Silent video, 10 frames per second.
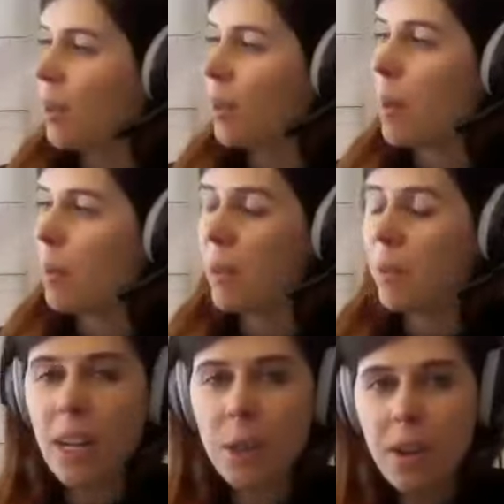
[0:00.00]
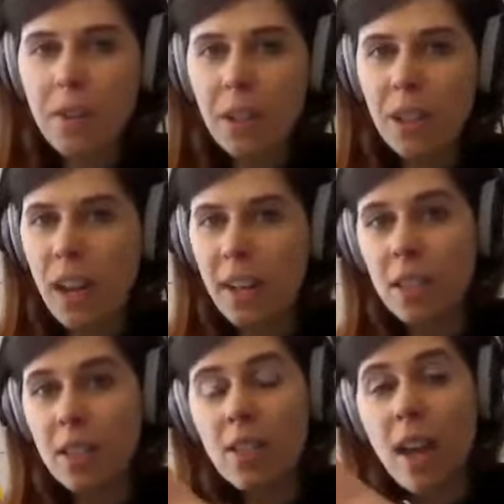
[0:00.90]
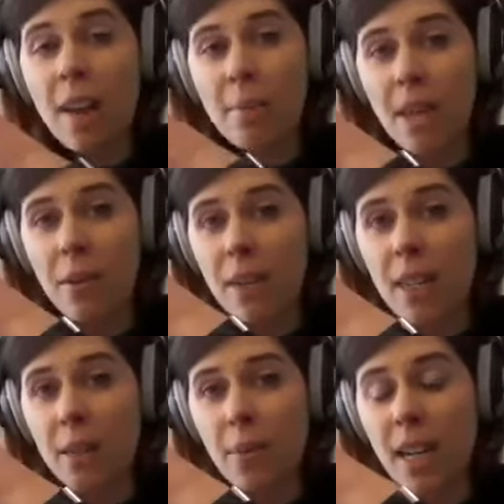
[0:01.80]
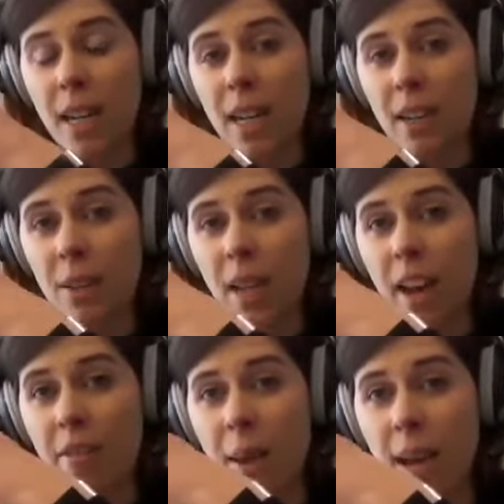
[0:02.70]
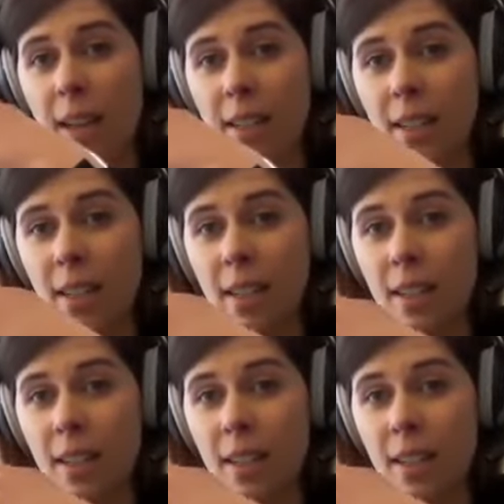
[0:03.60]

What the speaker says: Remember, we're at 12 o'clock. Stop me when this minute hand goes half past.